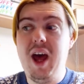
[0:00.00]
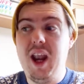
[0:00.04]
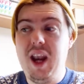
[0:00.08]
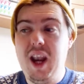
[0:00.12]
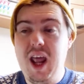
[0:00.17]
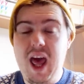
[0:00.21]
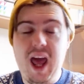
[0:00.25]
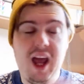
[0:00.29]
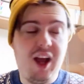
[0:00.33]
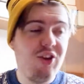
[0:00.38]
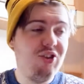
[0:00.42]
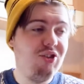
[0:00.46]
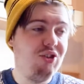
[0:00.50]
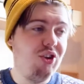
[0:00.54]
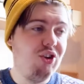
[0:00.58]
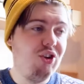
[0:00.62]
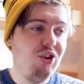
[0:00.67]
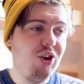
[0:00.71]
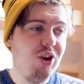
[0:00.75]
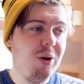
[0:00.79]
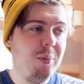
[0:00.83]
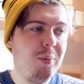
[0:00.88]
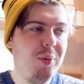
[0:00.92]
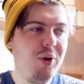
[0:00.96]
an extra
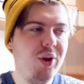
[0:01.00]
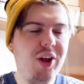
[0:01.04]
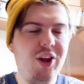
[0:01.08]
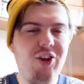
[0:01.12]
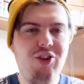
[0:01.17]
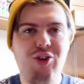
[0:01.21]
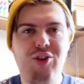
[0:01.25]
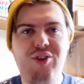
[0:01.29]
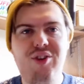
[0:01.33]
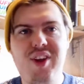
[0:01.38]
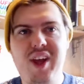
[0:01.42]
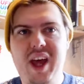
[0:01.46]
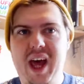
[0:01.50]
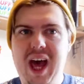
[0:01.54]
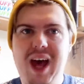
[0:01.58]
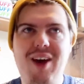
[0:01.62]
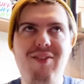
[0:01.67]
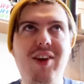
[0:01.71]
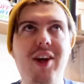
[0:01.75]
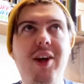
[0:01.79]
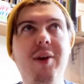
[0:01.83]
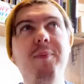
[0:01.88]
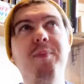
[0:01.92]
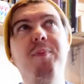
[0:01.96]
ton of money just to
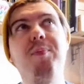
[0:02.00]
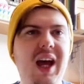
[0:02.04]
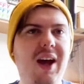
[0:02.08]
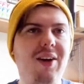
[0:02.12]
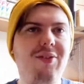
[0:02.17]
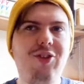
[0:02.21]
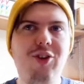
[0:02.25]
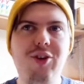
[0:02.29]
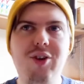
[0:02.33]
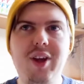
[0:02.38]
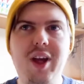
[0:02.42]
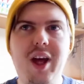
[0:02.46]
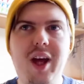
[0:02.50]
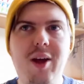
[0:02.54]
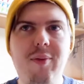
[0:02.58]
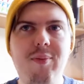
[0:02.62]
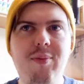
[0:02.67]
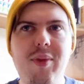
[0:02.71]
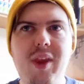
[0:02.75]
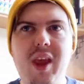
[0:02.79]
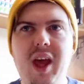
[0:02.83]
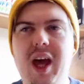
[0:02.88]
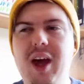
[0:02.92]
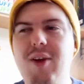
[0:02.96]
have it. I have done that.
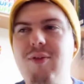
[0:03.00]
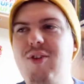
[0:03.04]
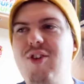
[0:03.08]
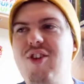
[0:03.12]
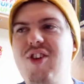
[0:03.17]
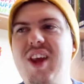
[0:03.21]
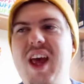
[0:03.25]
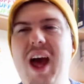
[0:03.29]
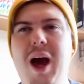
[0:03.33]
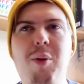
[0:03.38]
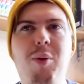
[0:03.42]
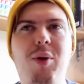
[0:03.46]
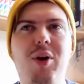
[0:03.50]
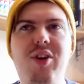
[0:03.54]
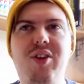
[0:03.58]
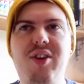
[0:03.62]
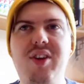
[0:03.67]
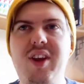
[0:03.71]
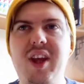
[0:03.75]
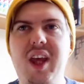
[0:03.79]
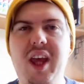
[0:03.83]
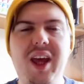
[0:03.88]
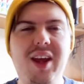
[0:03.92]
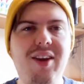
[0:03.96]
I've
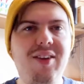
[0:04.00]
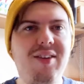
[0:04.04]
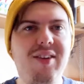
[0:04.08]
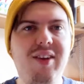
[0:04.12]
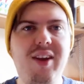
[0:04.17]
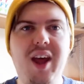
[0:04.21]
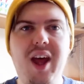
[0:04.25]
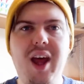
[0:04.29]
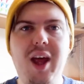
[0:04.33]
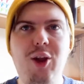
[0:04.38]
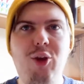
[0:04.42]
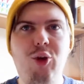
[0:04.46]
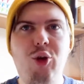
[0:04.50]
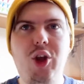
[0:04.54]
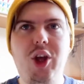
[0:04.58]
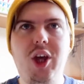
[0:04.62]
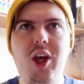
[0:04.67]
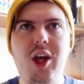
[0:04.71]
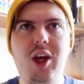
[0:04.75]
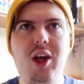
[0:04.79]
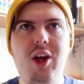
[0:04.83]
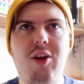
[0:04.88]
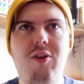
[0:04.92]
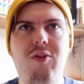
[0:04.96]
scoured the internet
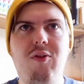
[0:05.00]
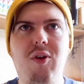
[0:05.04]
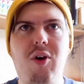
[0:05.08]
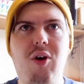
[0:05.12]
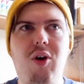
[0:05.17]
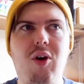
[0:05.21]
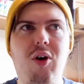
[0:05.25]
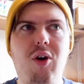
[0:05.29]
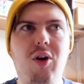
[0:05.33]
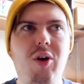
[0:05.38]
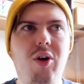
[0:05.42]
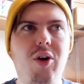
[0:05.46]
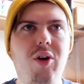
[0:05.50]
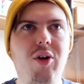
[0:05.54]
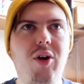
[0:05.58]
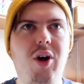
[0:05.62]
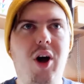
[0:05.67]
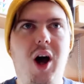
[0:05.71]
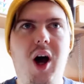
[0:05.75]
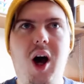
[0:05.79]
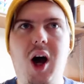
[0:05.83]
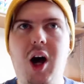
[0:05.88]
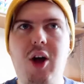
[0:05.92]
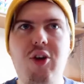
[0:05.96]
looking for
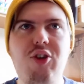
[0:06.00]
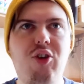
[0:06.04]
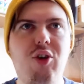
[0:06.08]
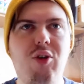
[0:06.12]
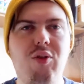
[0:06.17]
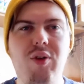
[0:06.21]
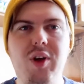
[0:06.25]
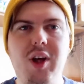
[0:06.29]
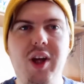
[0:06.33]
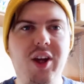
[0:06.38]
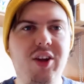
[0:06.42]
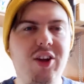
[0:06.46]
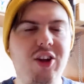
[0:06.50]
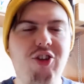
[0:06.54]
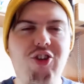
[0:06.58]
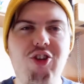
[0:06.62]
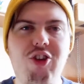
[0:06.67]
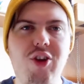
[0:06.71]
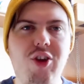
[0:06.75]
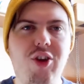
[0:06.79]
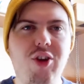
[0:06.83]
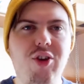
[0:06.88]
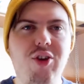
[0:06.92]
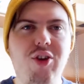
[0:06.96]
hardcover
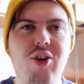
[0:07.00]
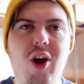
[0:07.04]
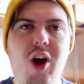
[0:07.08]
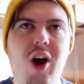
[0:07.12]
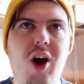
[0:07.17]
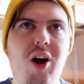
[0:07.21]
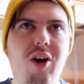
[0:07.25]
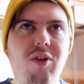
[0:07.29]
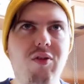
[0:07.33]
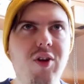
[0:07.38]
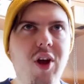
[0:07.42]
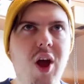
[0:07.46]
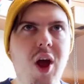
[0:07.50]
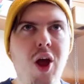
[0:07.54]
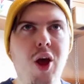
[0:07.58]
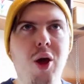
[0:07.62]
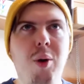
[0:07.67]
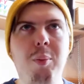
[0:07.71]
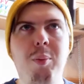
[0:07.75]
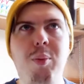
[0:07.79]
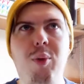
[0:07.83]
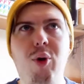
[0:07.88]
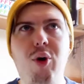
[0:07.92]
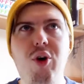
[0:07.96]
editions of
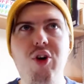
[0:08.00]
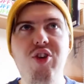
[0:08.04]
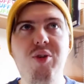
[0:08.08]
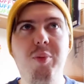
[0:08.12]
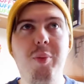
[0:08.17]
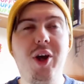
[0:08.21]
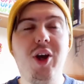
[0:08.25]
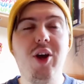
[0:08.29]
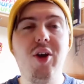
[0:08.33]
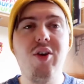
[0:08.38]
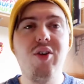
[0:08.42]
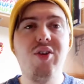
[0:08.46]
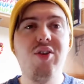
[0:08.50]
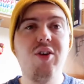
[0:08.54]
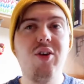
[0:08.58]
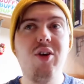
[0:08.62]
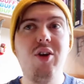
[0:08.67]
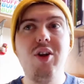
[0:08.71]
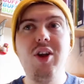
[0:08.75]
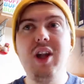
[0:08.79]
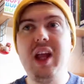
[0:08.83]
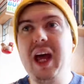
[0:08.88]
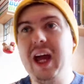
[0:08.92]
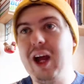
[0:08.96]
books because,
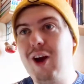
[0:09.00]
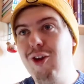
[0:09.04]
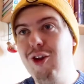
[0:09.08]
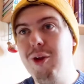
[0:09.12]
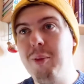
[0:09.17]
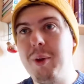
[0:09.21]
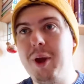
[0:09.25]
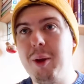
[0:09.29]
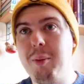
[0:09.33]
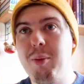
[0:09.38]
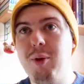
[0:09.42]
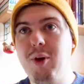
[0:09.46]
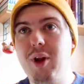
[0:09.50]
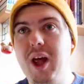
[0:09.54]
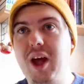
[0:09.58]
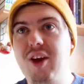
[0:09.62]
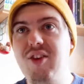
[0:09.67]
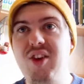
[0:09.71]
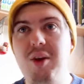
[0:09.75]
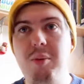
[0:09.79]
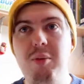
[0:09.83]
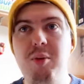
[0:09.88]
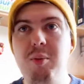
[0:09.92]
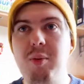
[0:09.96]
unlike other people,
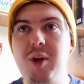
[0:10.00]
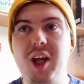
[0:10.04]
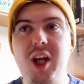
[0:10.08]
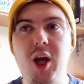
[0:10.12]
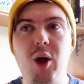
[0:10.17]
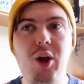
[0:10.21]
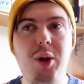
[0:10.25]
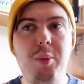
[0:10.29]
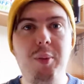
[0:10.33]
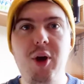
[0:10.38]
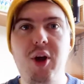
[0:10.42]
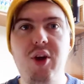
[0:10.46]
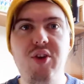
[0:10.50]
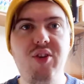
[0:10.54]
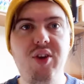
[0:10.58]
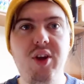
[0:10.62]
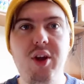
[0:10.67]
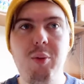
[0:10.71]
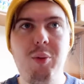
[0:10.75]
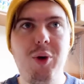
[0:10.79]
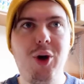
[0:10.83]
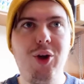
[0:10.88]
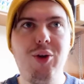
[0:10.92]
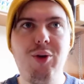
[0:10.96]
I seem to be the only person
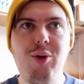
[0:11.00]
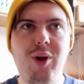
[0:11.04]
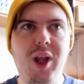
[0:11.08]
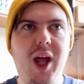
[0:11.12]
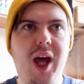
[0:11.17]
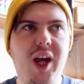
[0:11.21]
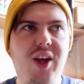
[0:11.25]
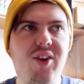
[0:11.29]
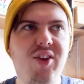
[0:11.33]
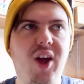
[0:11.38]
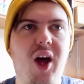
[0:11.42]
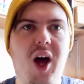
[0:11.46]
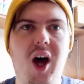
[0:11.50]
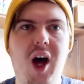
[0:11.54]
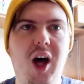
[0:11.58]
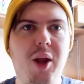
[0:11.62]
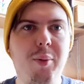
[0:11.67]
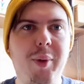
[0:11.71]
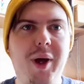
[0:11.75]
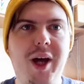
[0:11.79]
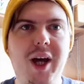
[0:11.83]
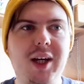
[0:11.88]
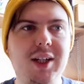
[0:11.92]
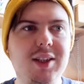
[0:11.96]
in the world who likes a
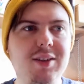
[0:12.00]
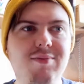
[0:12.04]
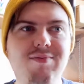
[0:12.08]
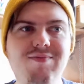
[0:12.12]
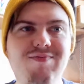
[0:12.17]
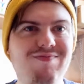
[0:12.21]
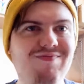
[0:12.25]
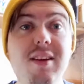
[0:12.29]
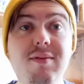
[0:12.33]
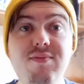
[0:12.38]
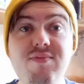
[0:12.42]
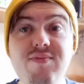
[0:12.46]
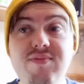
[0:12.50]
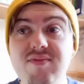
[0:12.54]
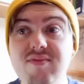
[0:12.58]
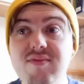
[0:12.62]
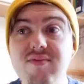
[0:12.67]
hardback. Yeah.